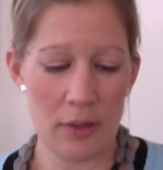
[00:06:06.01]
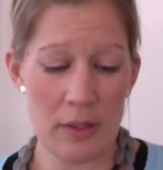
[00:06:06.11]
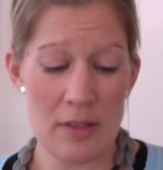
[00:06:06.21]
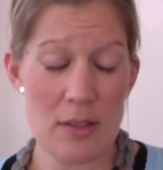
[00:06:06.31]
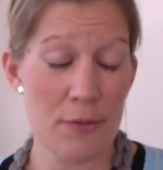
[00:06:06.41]
And
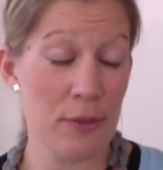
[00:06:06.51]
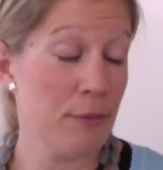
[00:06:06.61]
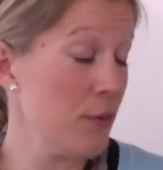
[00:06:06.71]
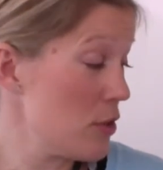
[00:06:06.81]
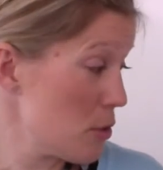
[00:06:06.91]
this is for the
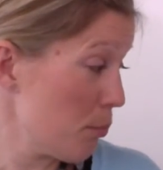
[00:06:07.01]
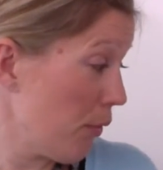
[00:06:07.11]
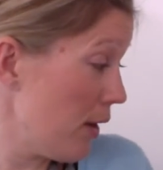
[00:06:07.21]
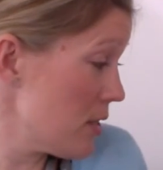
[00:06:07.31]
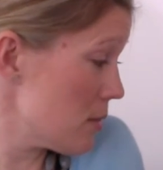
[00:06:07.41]
first
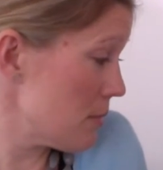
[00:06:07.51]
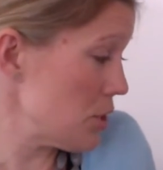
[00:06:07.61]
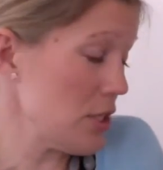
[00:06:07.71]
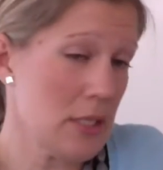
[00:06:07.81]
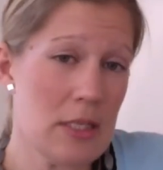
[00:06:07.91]
prize,
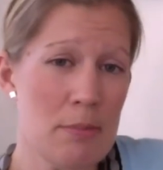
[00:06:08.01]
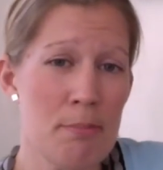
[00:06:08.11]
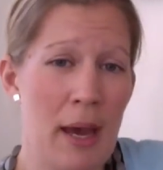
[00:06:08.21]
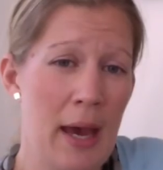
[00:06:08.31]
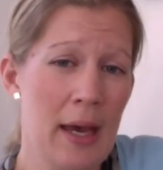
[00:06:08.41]
which is this
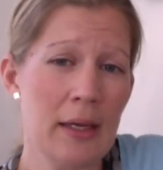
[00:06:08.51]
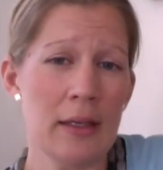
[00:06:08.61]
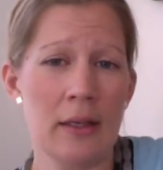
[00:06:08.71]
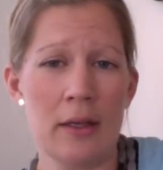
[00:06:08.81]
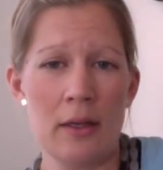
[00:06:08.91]
bag